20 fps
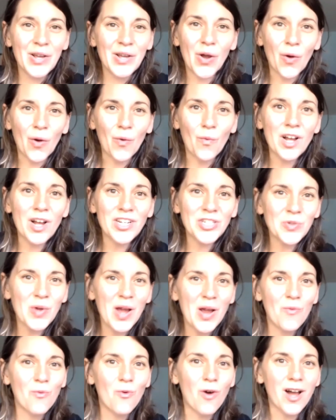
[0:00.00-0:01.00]
What do
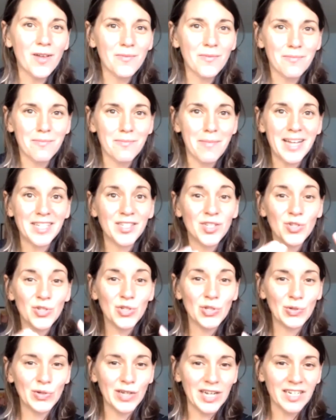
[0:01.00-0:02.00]
I want my
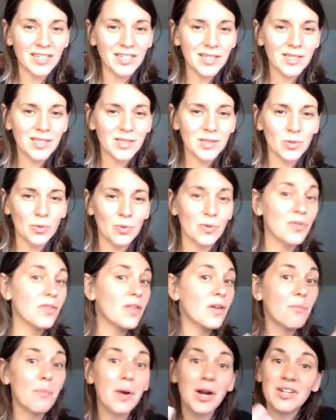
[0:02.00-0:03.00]
students or
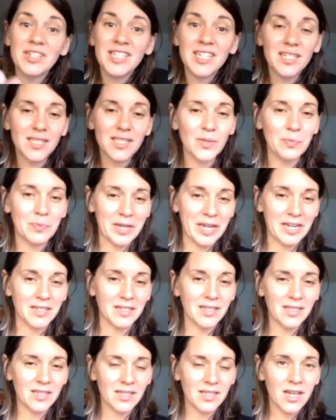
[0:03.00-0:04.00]
the
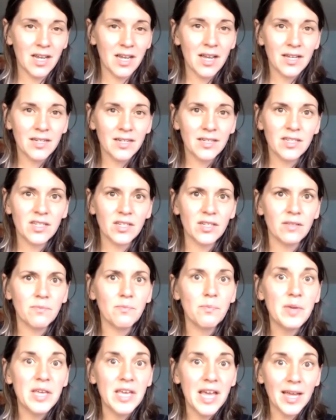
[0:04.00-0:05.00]
participants to
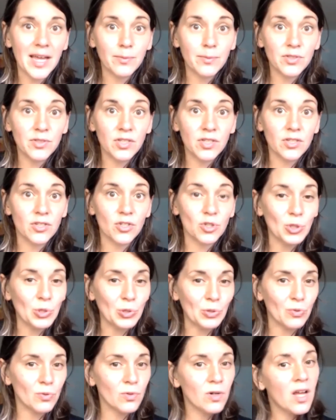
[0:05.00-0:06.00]
be able to
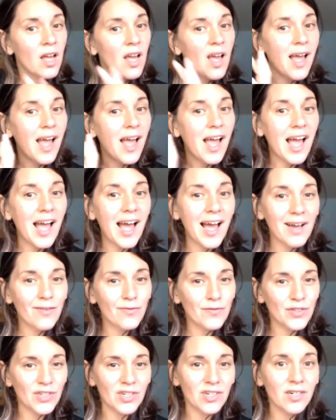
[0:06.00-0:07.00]
do
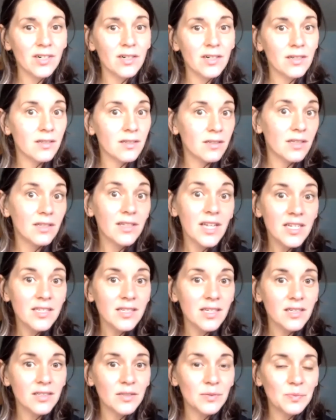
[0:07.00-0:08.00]
after the
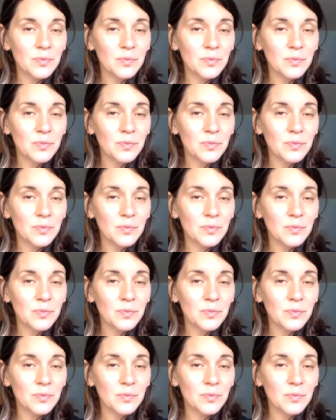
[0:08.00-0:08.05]
lesson?